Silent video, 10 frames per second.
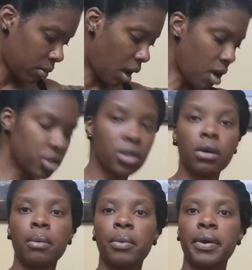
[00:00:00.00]
Also,
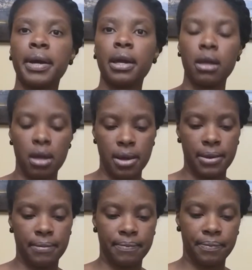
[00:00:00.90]
I'm wearing
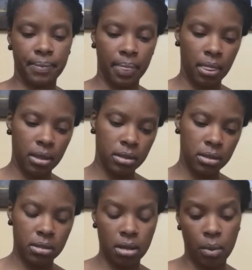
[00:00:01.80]
um,
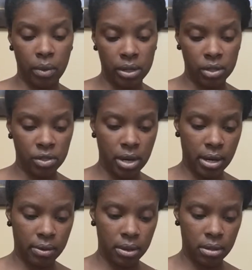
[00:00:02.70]
this, I wanted to try
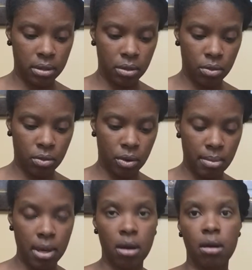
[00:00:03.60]
out this new
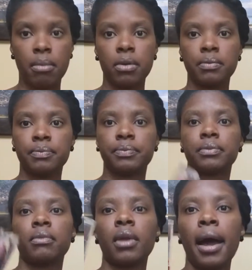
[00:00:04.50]
Creamy Caramel.
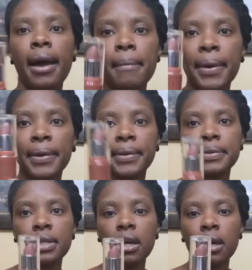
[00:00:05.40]
I have been
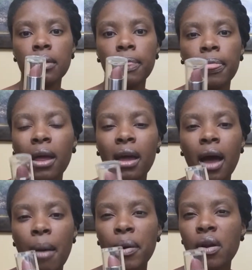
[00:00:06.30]
using it.
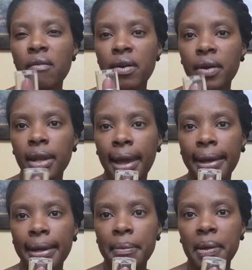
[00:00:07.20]
I put it on very
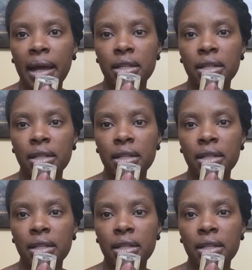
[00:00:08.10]
lightly, but I